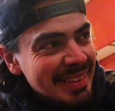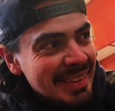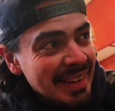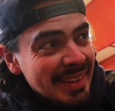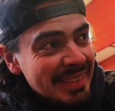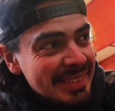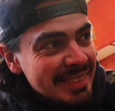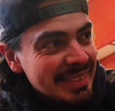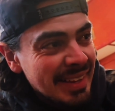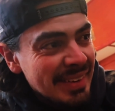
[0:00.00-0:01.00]
yeah,
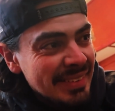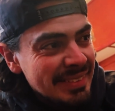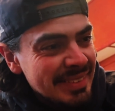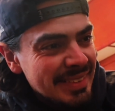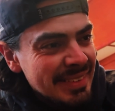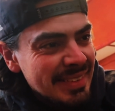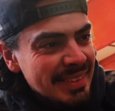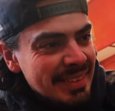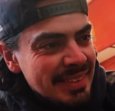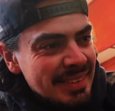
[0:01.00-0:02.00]
I don't know.
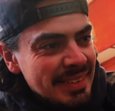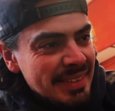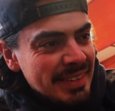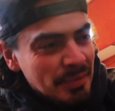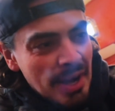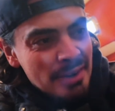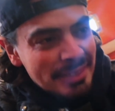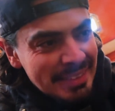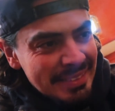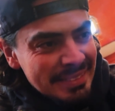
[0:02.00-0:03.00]
I'm proud
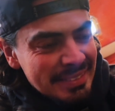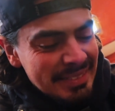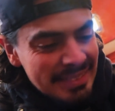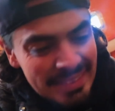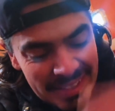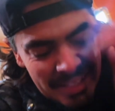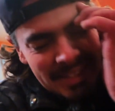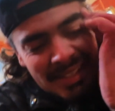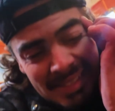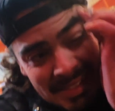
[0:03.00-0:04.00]
of it.
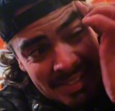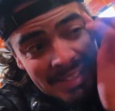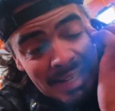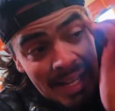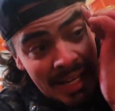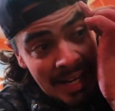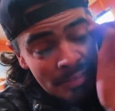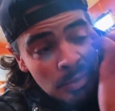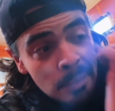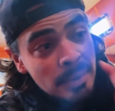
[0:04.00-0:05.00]
I
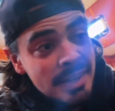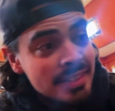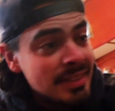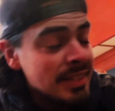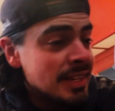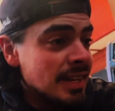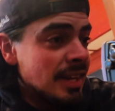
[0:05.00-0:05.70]
have to replace the.